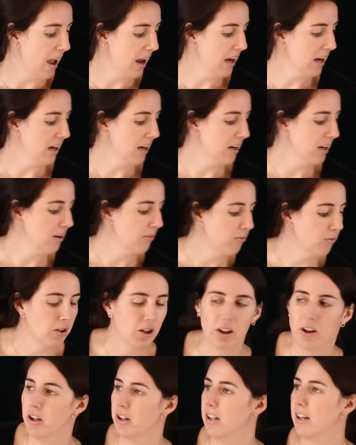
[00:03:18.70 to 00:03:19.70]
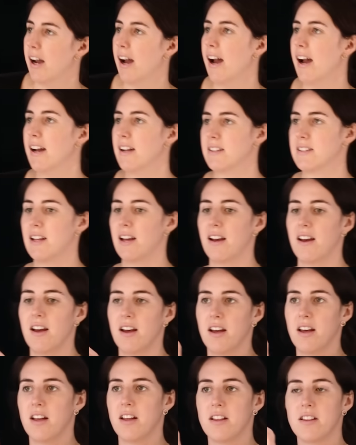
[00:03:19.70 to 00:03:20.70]
And if we look at
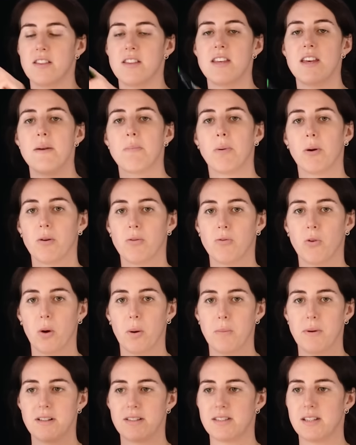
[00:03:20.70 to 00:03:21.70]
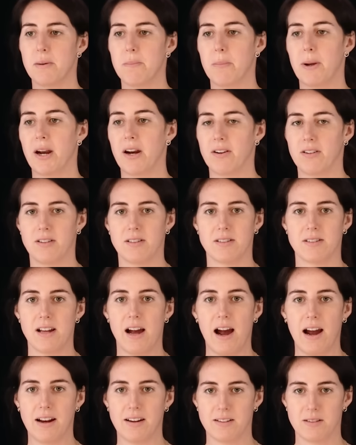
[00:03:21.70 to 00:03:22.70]
the performance compared to
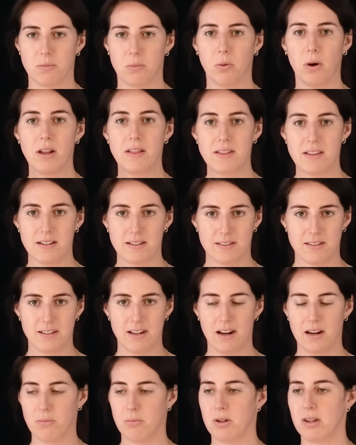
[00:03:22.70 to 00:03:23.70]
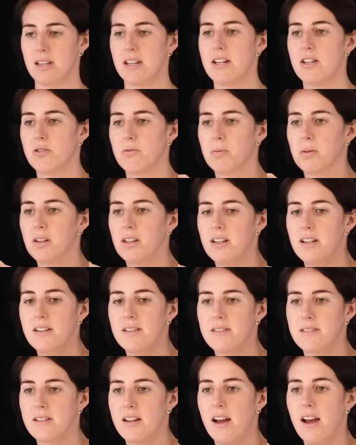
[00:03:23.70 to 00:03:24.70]
size, what this did with each
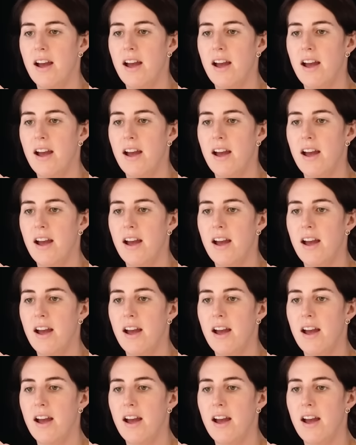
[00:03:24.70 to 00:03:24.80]
release